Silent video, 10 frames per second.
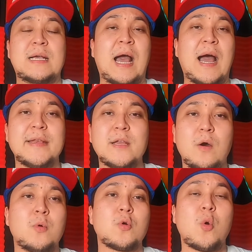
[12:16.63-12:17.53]
kind
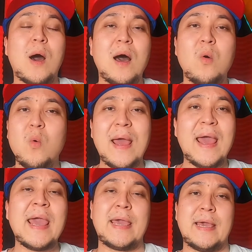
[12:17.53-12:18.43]
of wrong
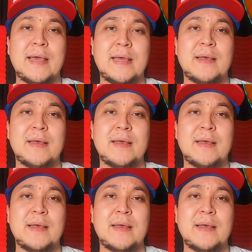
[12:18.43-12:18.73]
way.